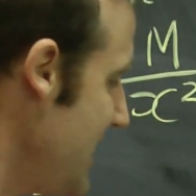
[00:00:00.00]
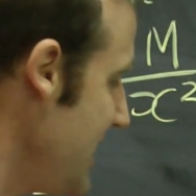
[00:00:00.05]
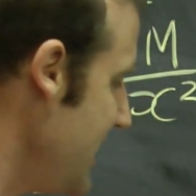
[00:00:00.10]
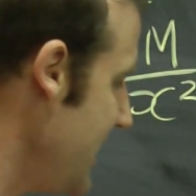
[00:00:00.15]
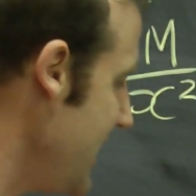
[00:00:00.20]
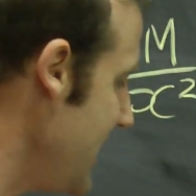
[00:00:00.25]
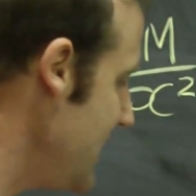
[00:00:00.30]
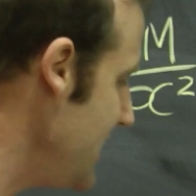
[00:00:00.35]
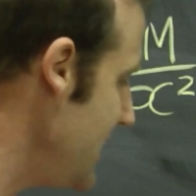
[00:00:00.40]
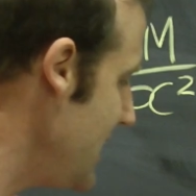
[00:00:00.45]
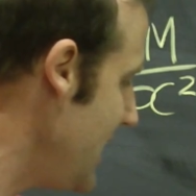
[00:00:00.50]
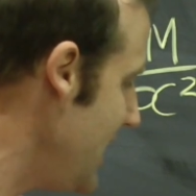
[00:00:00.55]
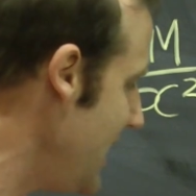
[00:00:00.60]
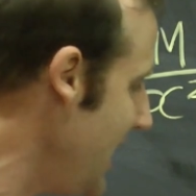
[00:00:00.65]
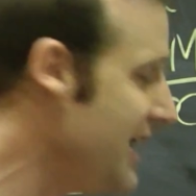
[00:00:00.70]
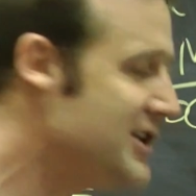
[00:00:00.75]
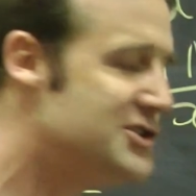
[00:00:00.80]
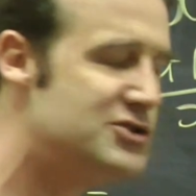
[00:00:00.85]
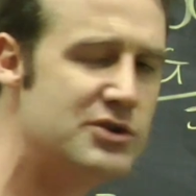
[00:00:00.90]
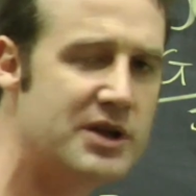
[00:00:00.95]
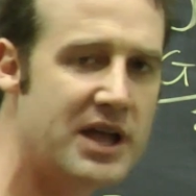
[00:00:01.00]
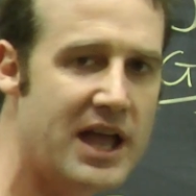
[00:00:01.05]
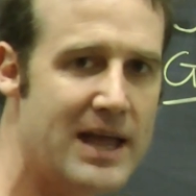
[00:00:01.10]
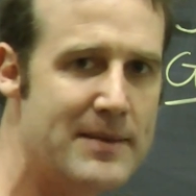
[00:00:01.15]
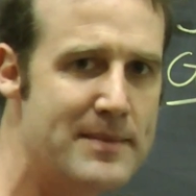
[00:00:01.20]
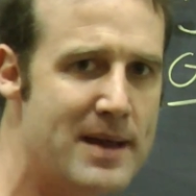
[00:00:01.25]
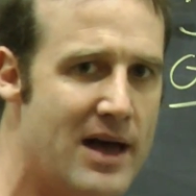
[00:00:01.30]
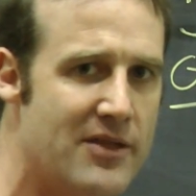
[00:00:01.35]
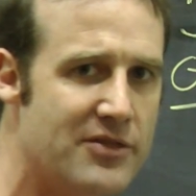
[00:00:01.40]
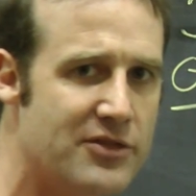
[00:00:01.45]
down again uh, as you
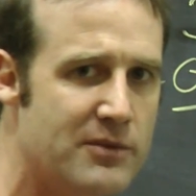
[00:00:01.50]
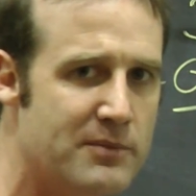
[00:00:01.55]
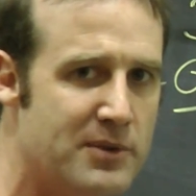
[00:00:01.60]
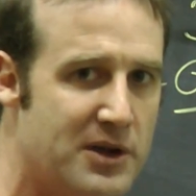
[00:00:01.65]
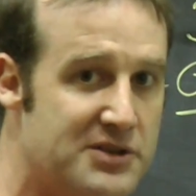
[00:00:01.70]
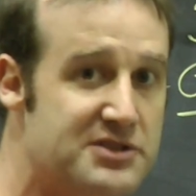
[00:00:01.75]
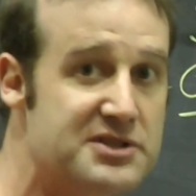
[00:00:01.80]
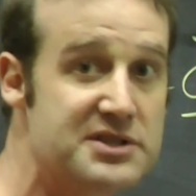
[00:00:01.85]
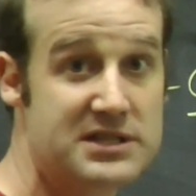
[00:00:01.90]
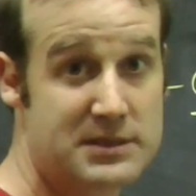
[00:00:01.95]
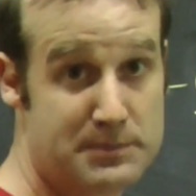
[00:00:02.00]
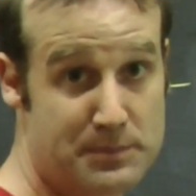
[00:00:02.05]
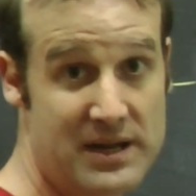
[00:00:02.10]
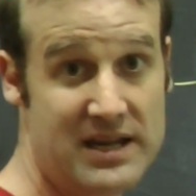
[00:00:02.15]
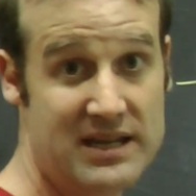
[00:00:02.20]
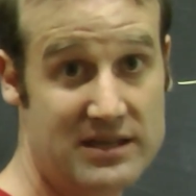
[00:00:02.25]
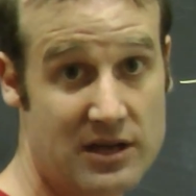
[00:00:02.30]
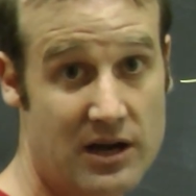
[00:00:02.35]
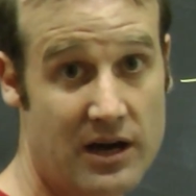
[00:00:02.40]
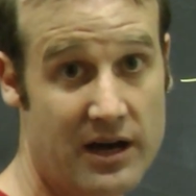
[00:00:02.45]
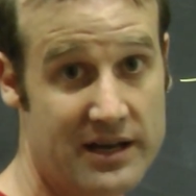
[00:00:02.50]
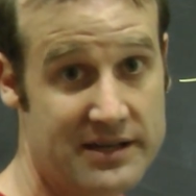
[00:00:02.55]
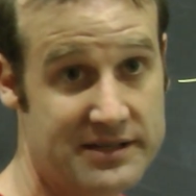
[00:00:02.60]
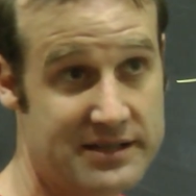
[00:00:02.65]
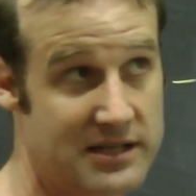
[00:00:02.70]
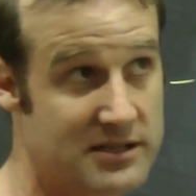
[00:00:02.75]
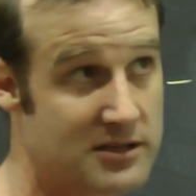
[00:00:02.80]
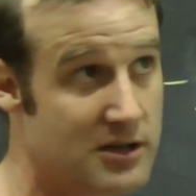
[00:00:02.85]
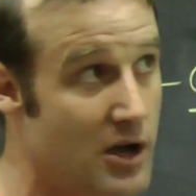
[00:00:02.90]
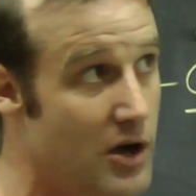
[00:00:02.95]
came out. Because of the speed the
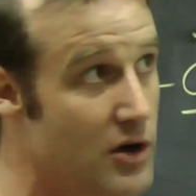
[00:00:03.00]
ISS